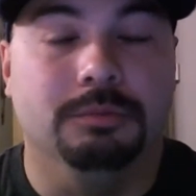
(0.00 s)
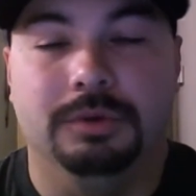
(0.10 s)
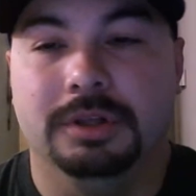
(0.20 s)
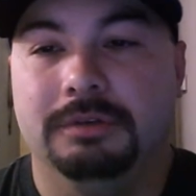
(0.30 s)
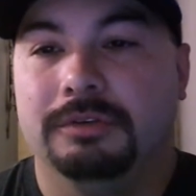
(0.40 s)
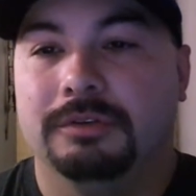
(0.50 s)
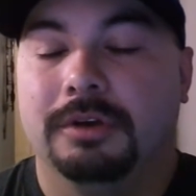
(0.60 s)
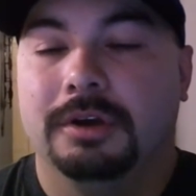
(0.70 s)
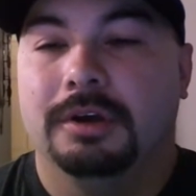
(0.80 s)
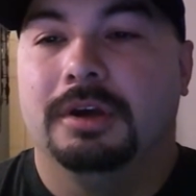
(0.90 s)
relievers.
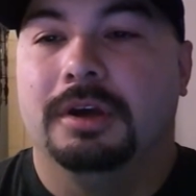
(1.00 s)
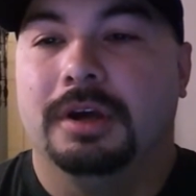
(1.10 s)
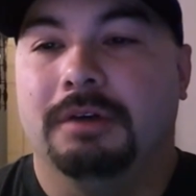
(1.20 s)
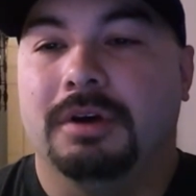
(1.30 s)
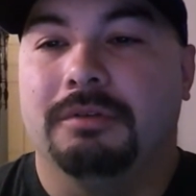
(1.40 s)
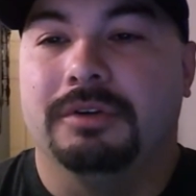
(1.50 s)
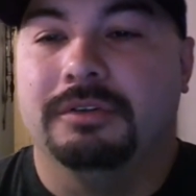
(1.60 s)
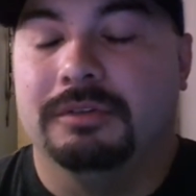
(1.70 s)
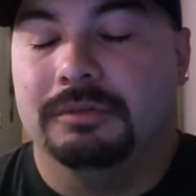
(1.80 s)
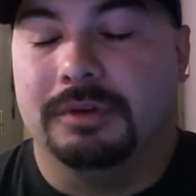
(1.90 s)
I have
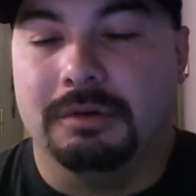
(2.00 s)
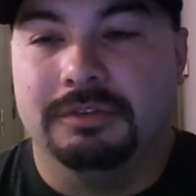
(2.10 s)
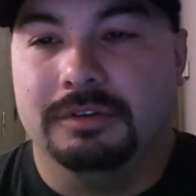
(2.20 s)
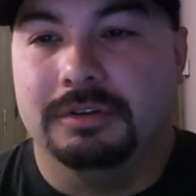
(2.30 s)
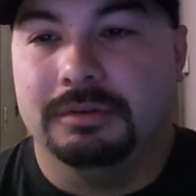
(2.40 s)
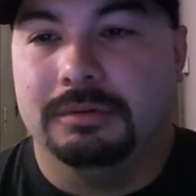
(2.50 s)
confidence confidence in.